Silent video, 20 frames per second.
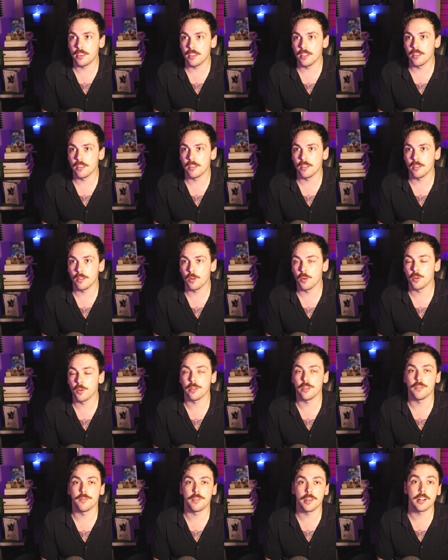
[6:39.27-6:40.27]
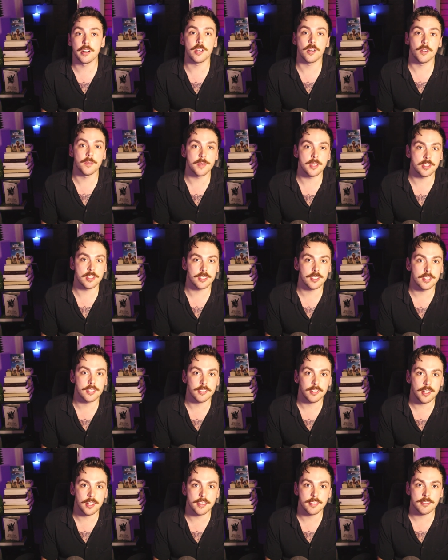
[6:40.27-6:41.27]
the author very obviously
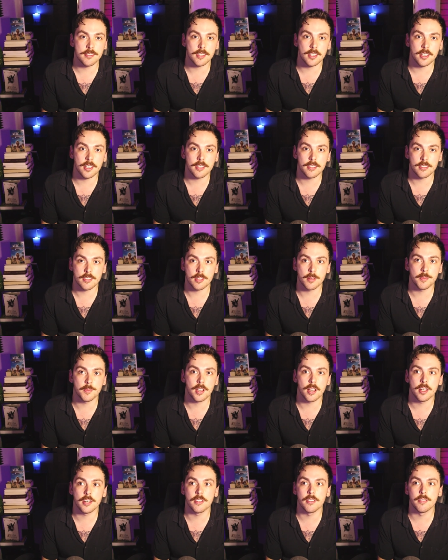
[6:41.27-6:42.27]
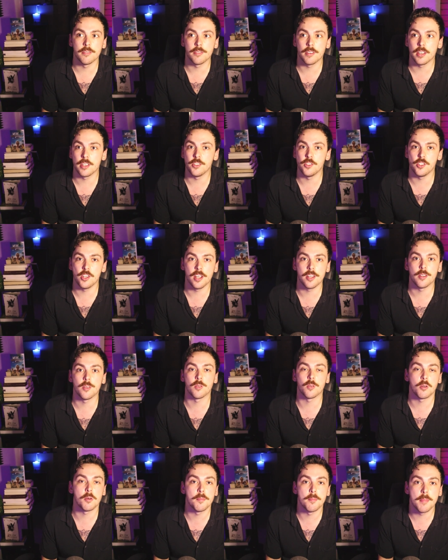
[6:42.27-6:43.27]
has like some kind of agenda
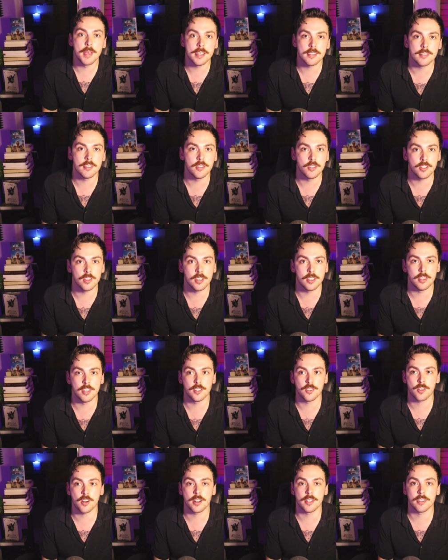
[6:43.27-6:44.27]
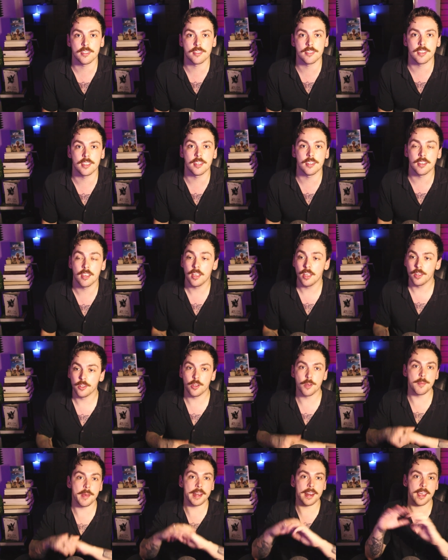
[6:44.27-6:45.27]
or message that they're trying to send.
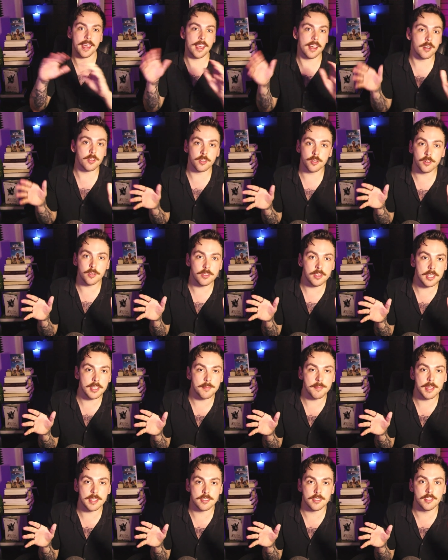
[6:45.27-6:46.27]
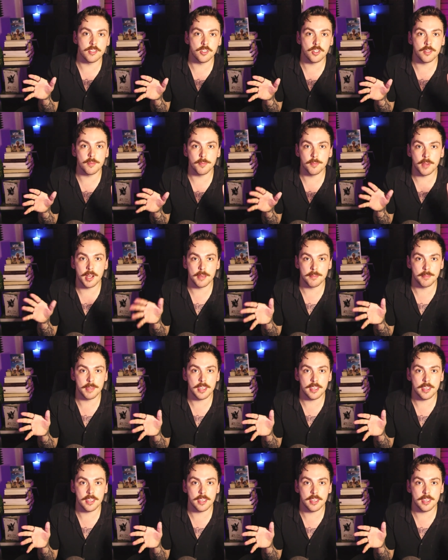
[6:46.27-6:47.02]
No matter how good the message it might